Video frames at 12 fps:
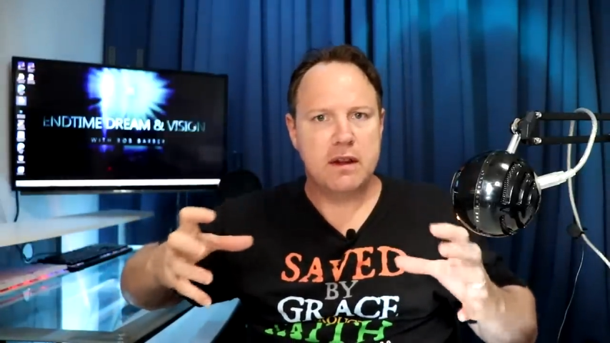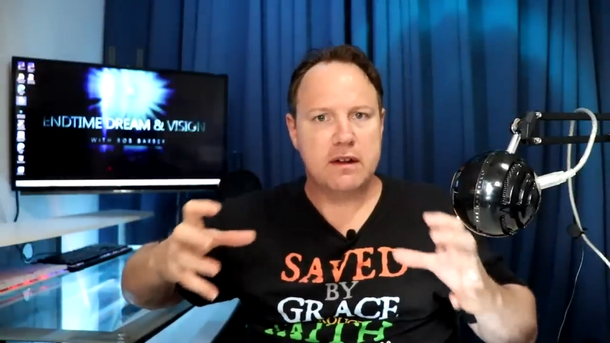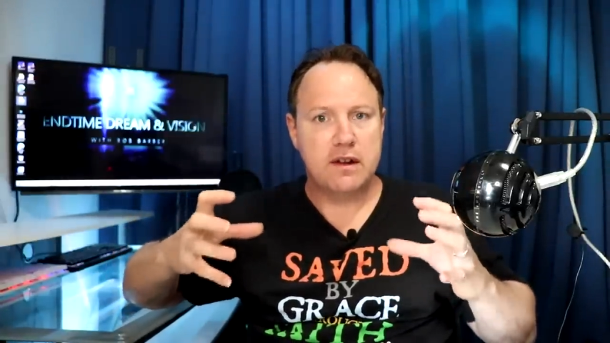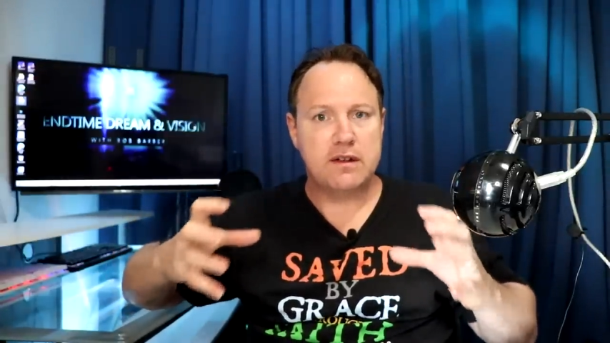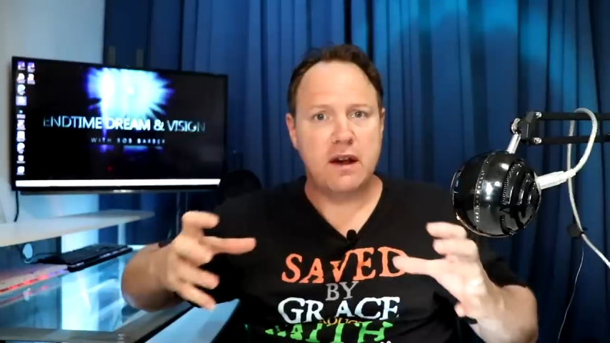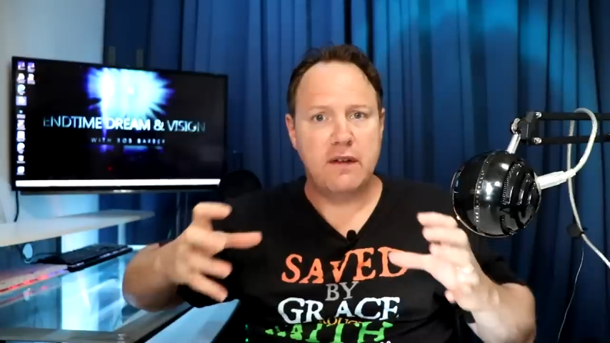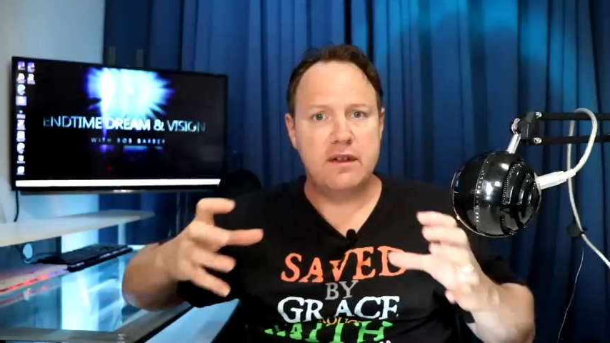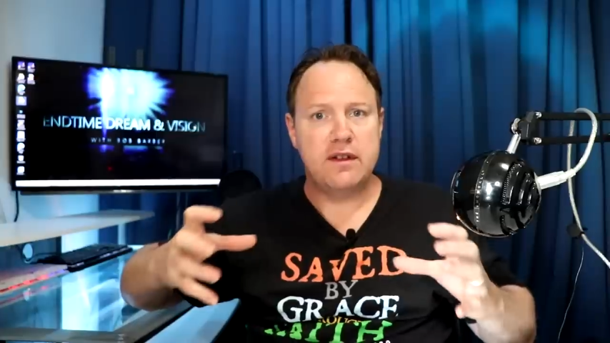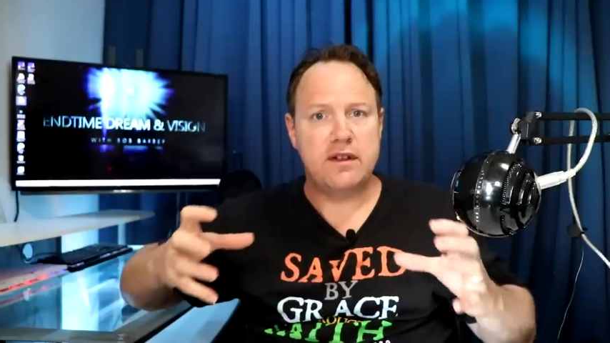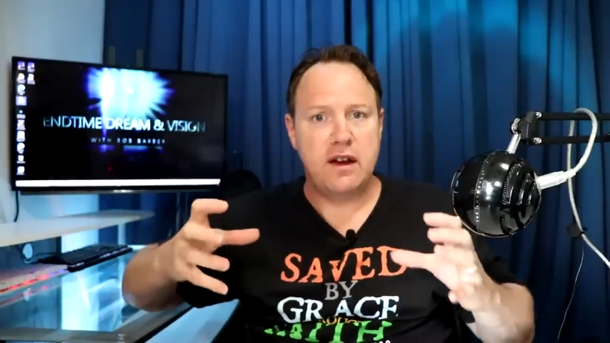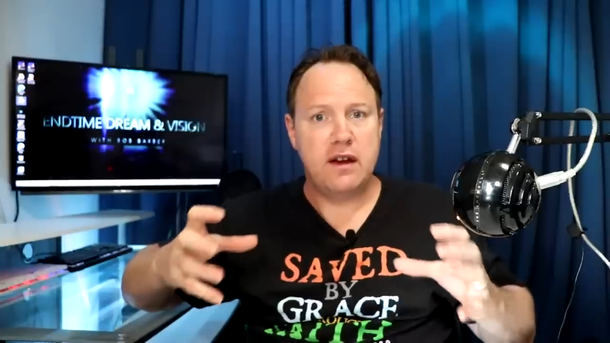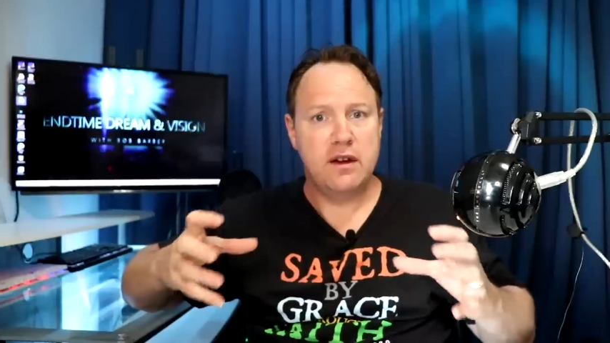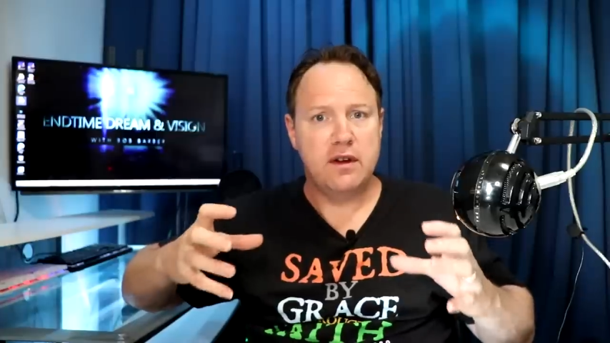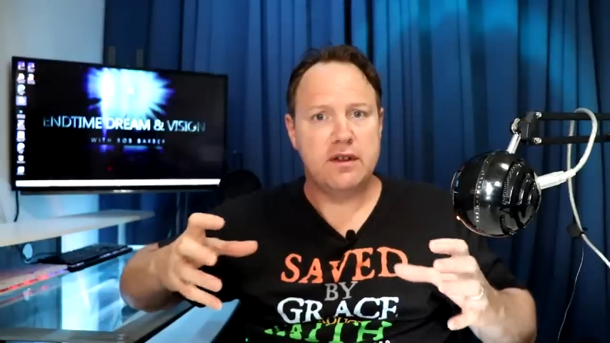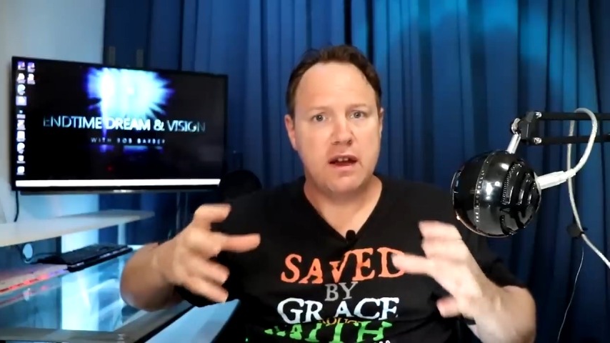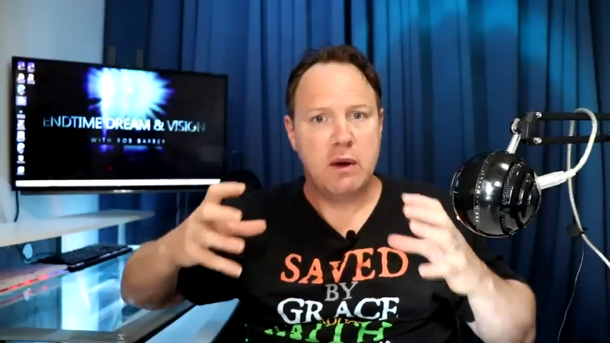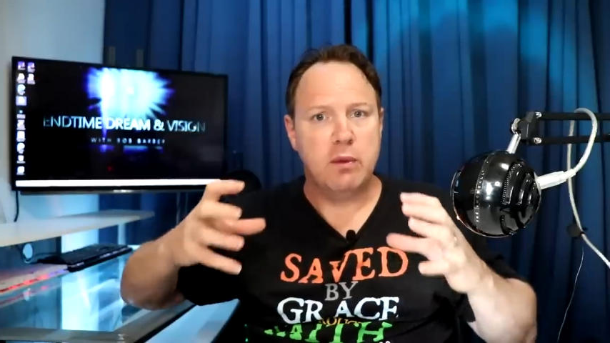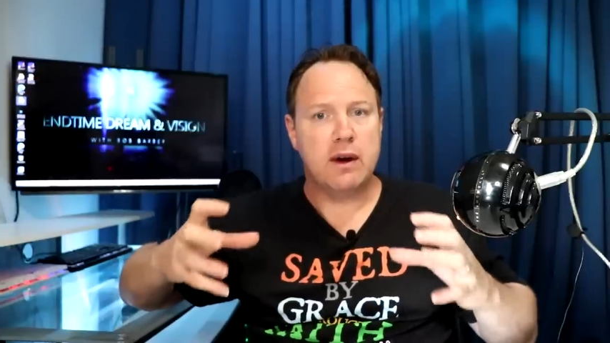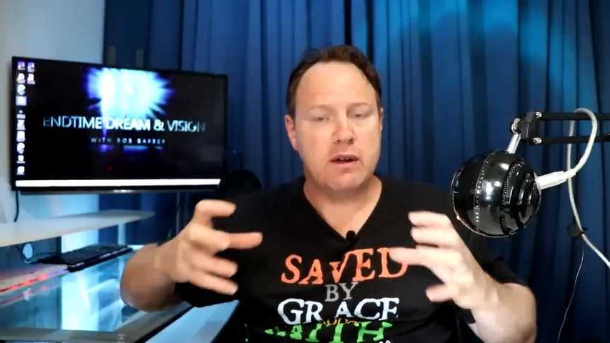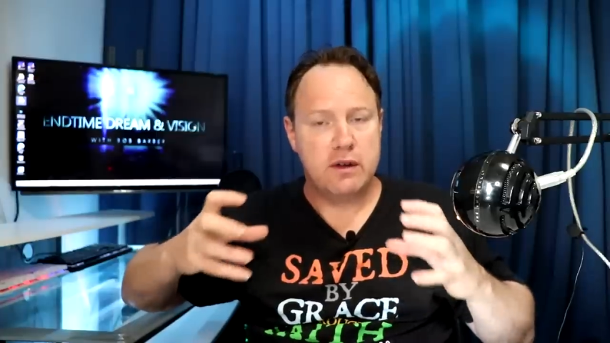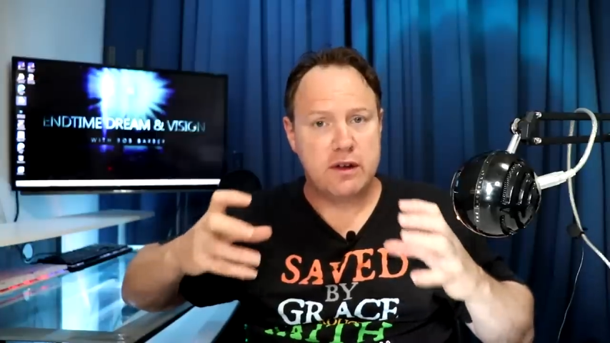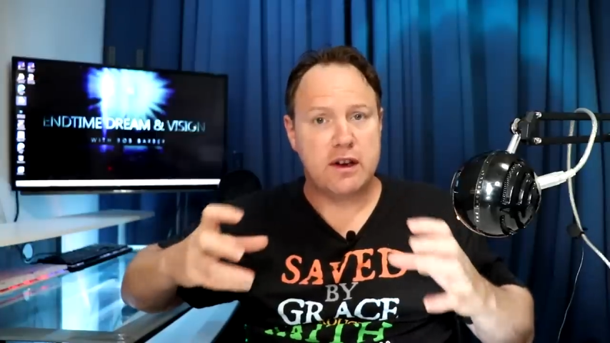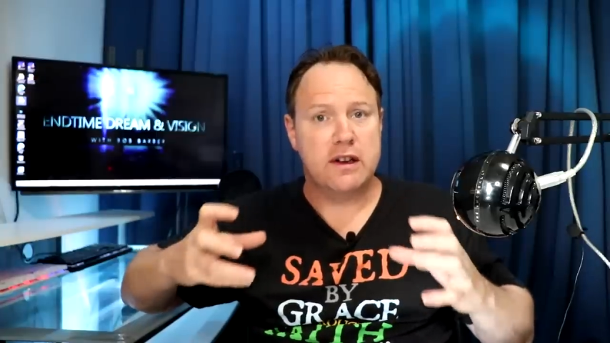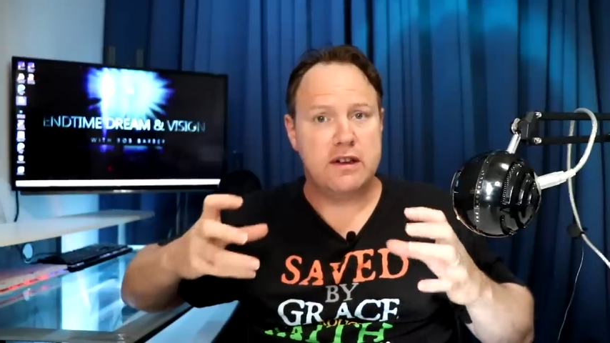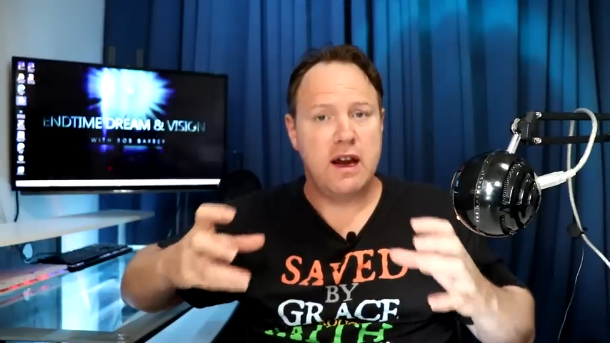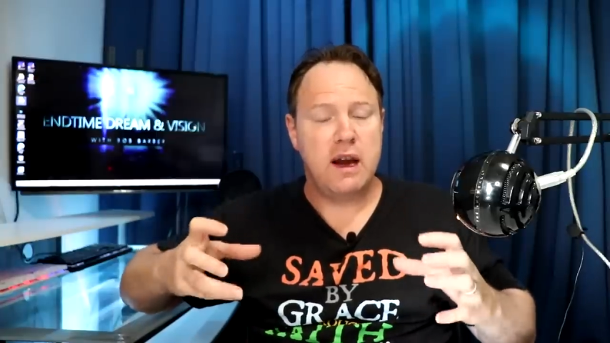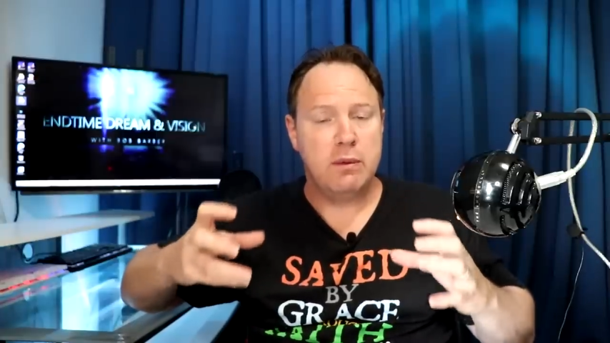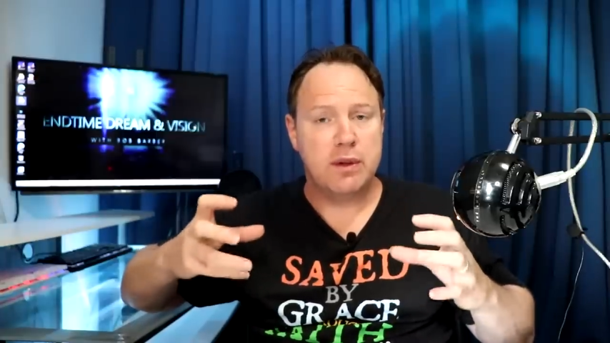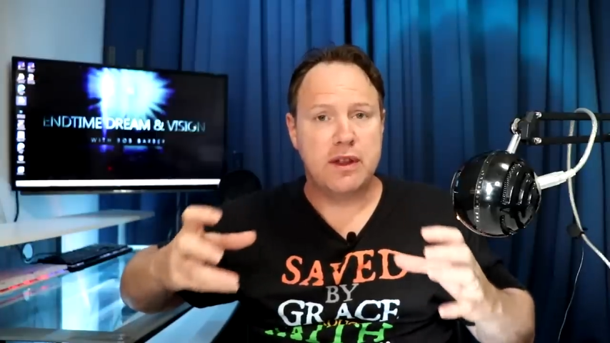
the seven seals and what's contained